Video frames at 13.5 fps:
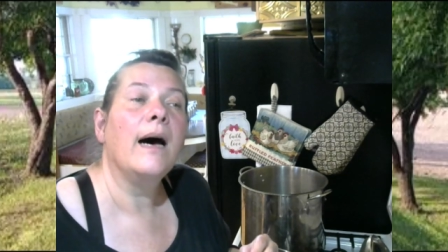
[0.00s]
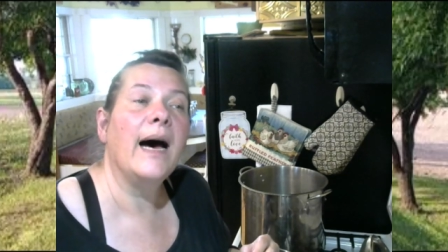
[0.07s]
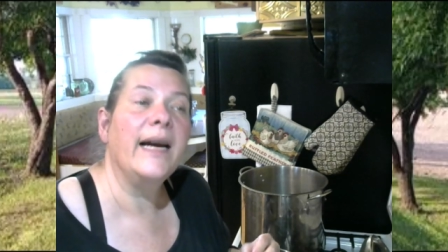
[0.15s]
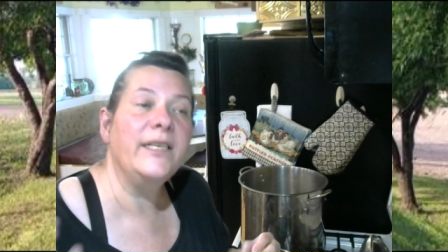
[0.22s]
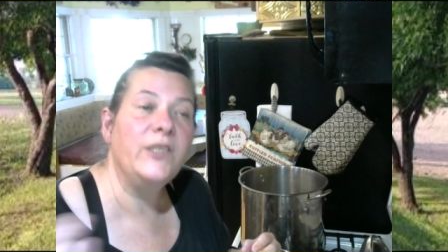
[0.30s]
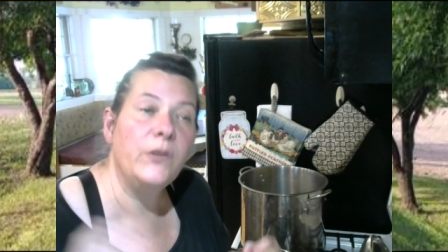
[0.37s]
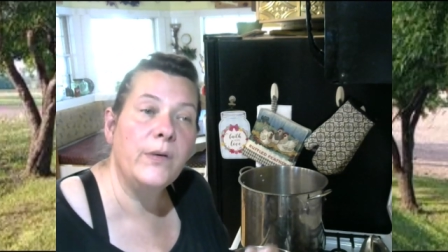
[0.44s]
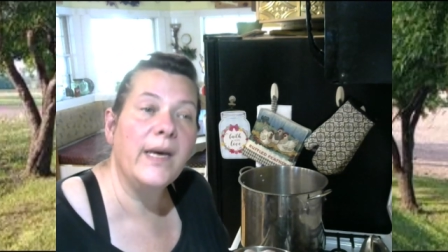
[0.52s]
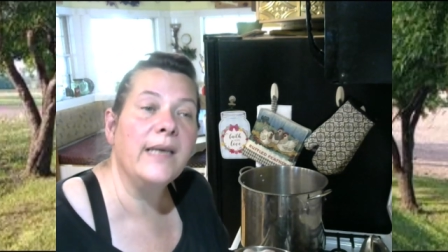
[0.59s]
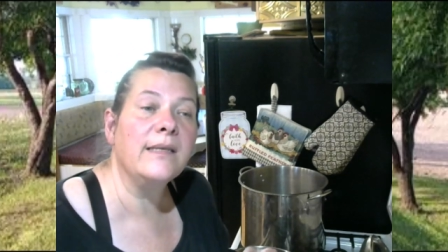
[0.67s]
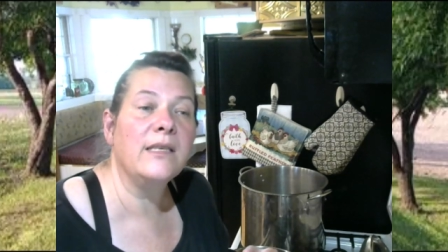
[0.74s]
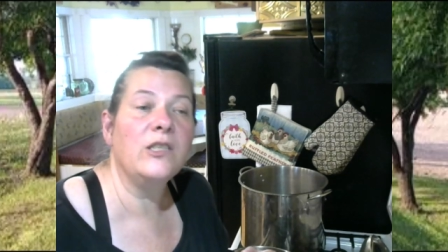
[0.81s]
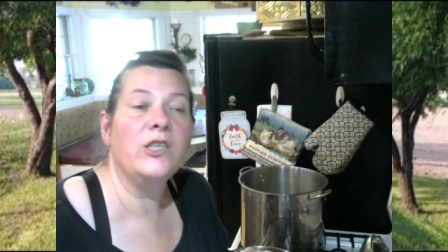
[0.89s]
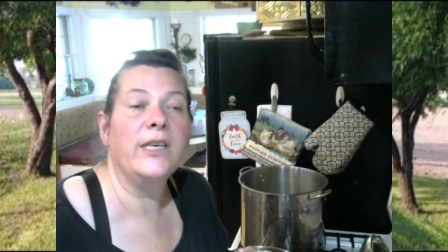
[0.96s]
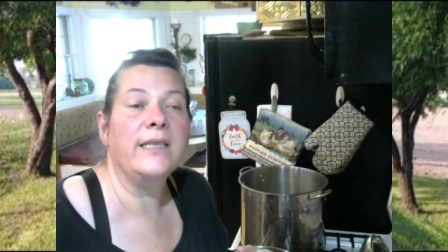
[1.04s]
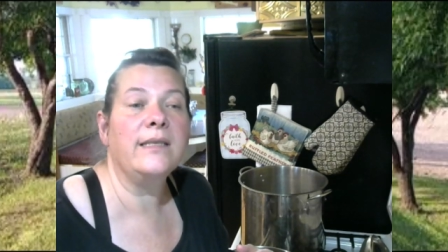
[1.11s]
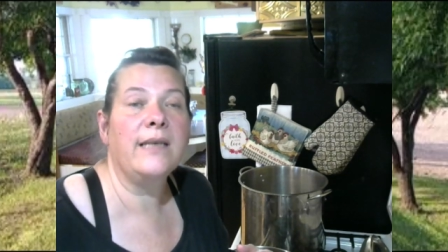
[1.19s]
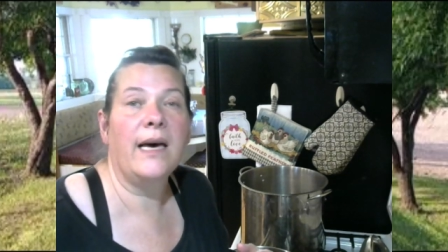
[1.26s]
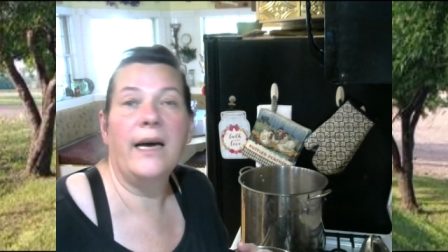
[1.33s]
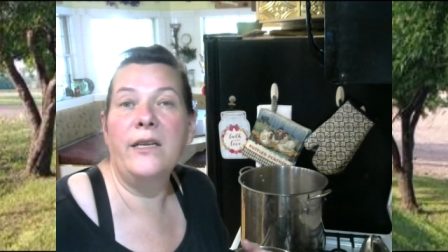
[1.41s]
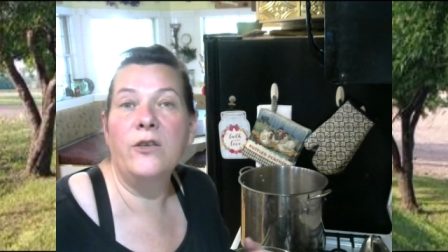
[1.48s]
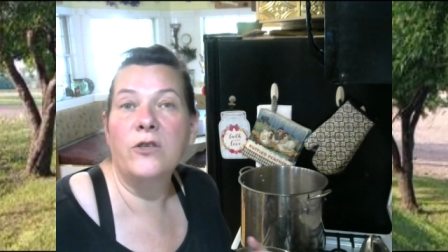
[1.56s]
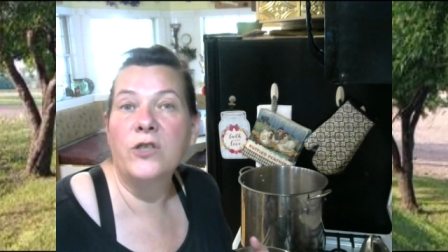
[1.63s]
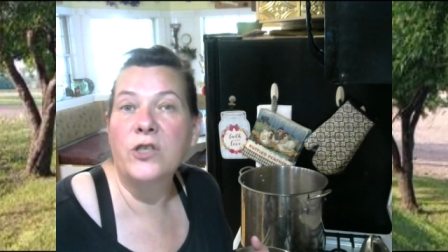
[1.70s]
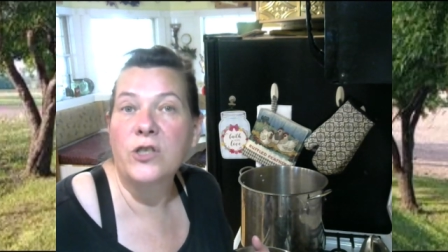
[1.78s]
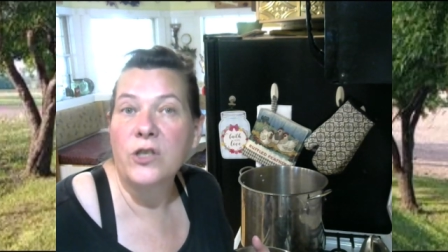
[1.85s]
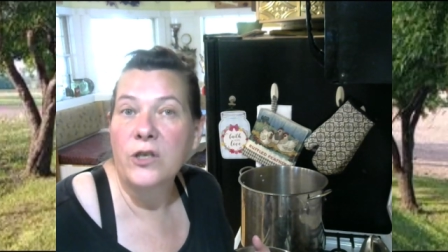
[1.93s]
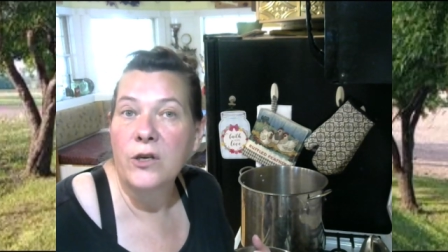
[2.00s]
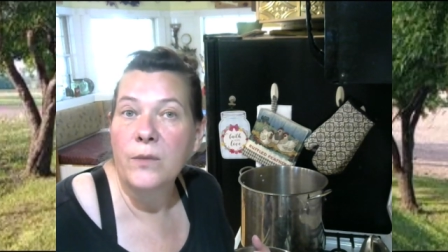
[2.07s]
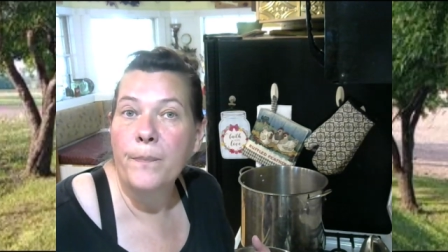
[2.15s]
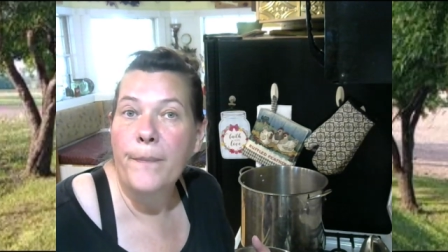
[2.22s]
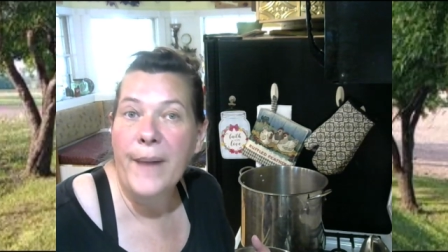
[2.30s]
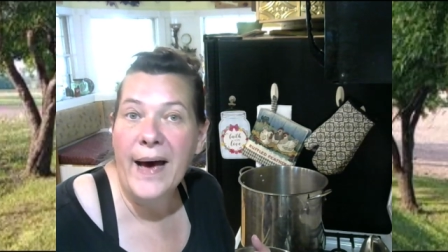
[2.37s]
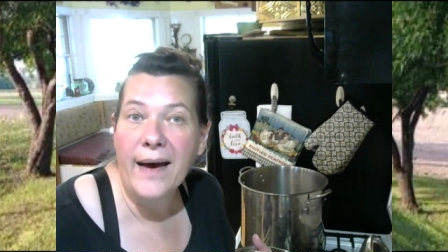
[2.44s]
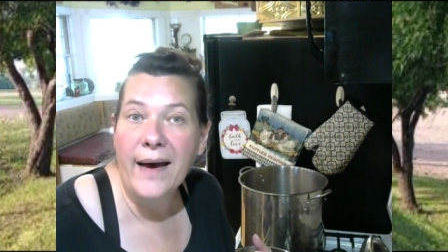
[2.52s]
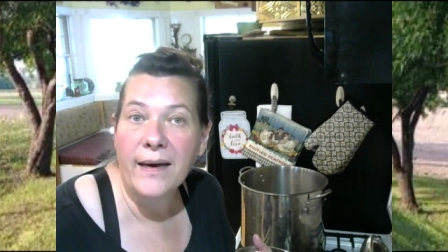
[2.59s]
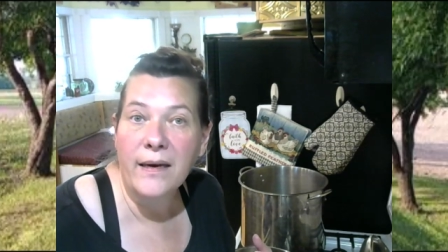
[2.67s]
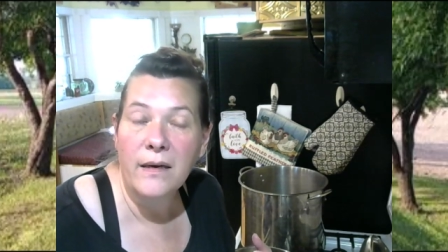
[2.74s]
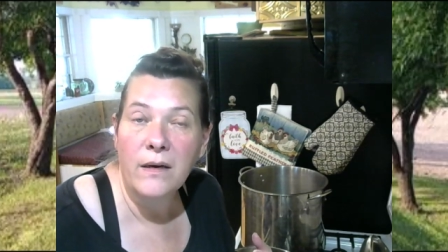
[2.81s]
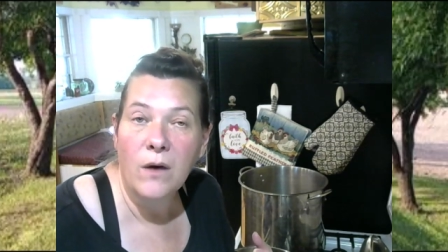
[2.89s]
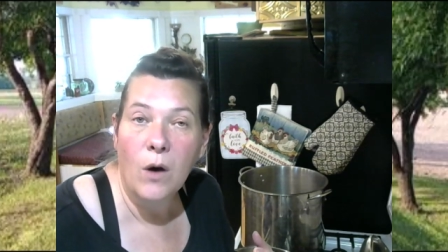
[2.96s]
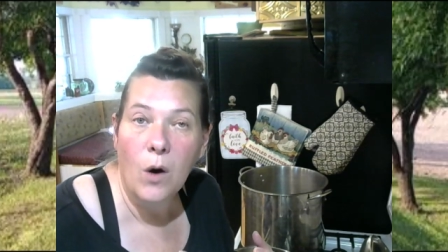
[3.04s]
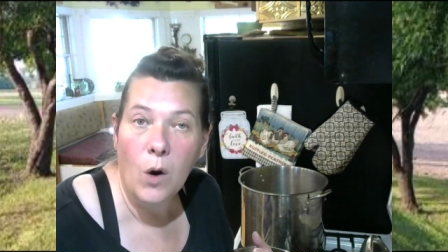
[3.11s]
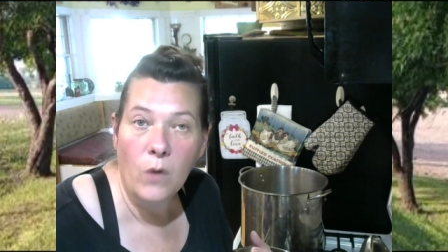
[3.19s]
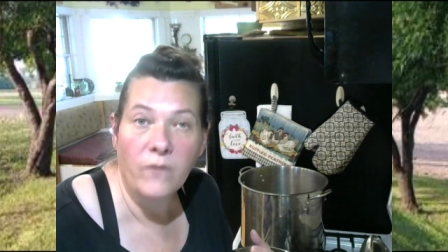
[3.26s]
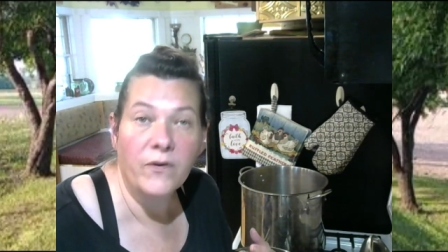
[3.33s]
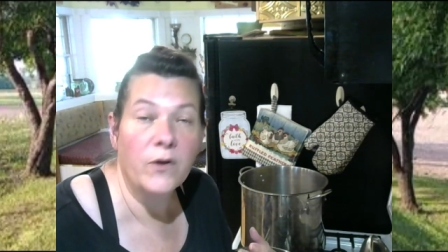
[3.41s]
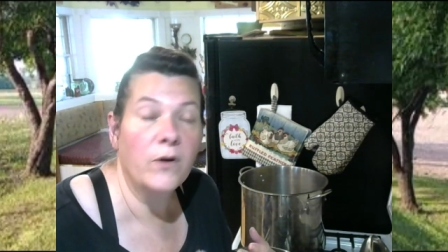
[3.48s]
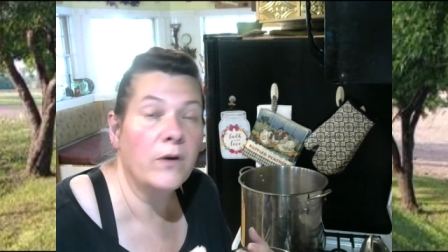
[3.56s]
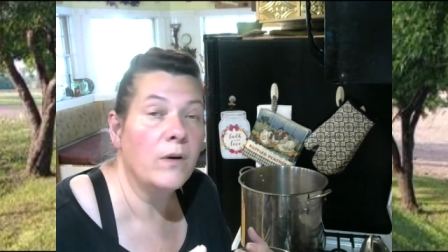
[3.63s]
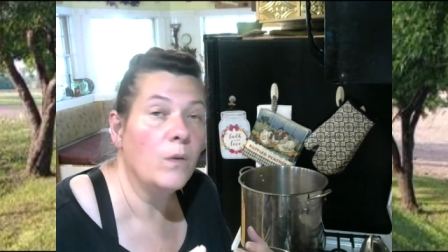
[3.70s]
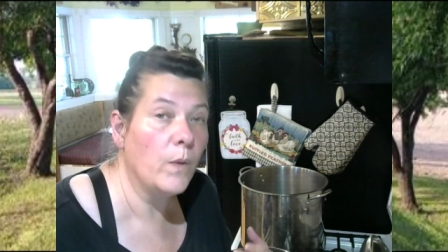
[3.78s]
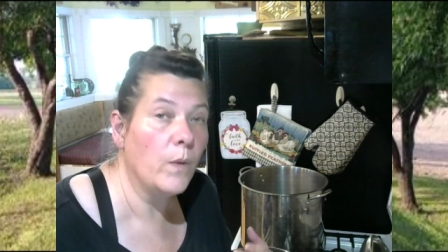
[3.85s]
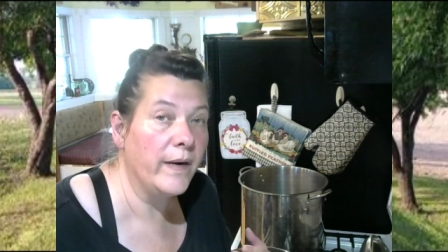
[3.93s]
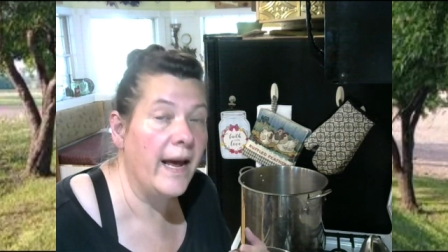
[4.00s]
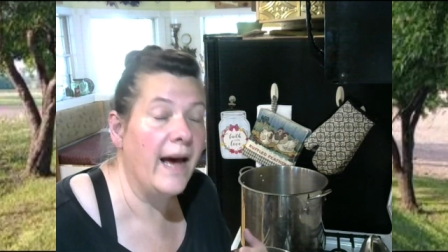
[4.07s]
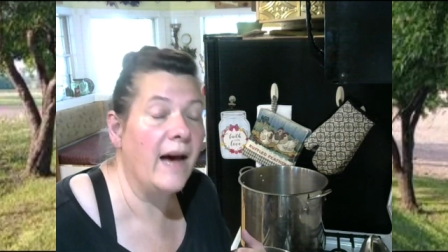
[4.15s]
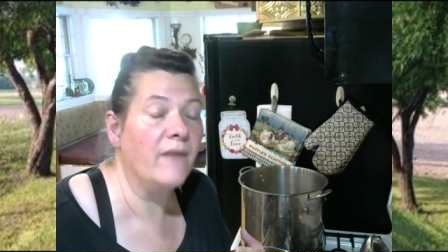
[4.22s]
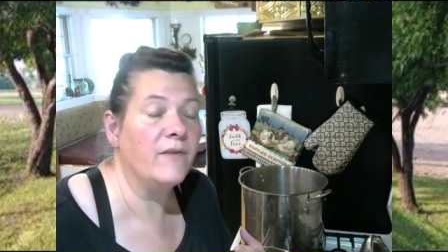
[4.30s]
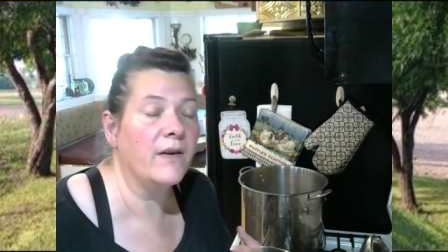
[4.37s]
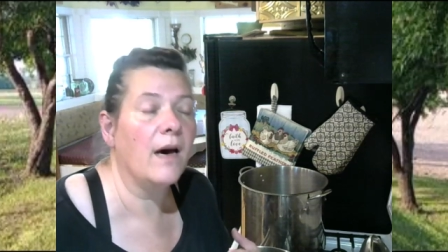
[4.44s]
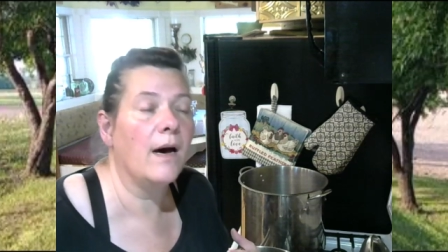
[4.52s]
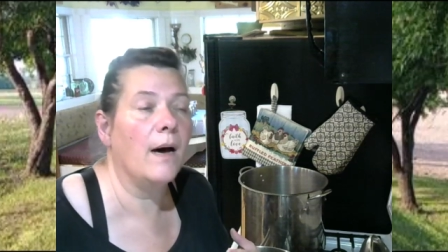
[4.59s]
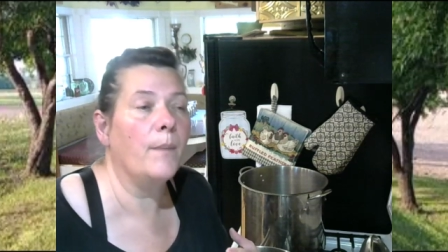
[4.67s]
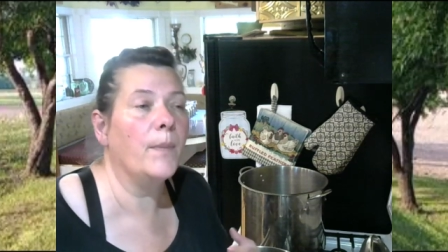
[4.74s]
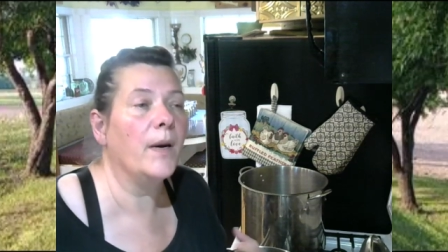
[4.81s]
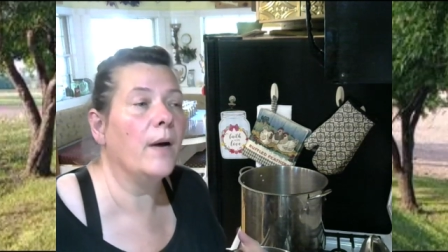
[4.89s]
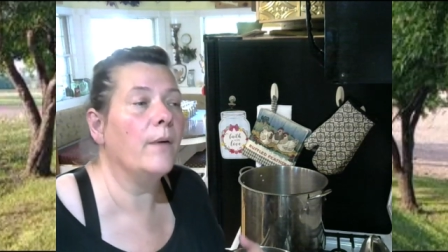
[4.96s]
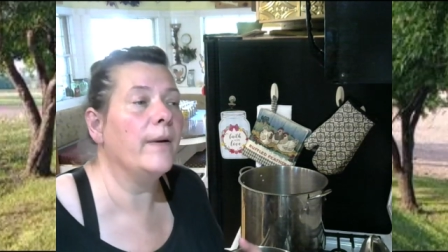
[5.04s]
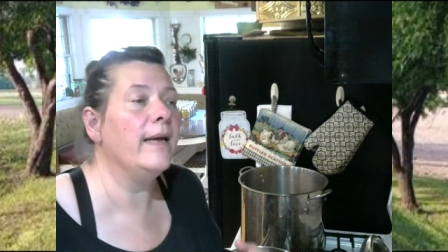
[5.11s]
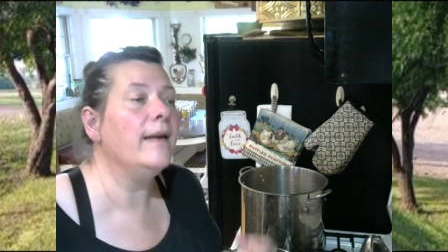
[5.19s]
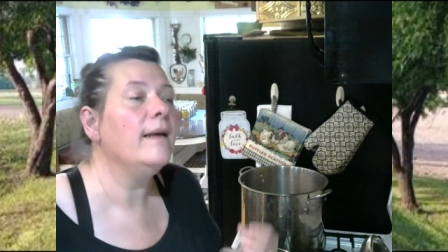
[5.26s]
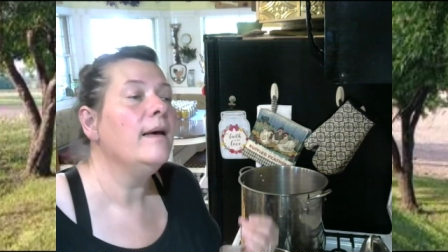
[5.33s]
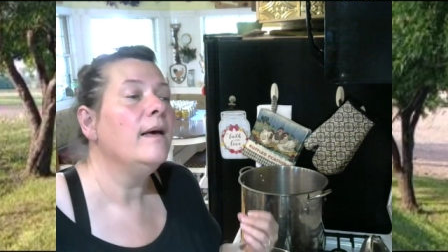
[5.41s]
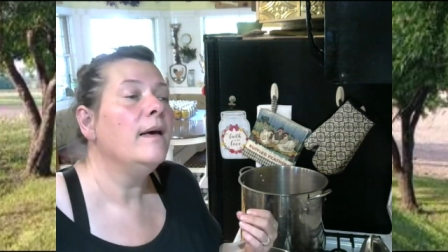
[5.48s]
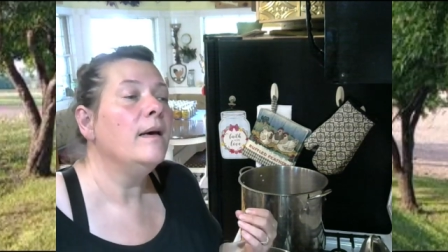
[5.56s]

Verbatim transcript: I do not suggest cutting your sugar back over one half a cup, all right?